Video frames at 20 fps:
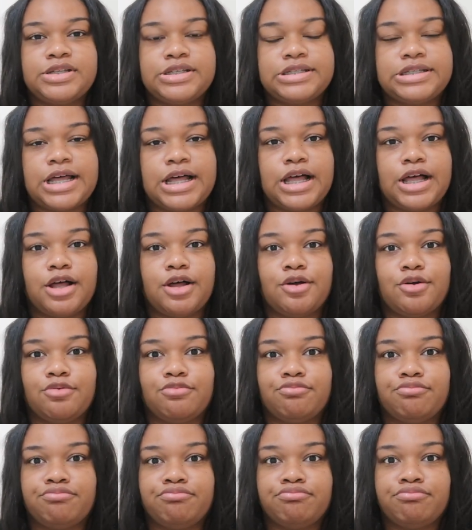
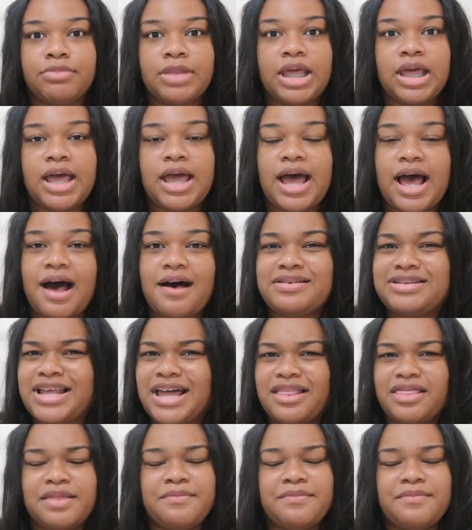So I was like,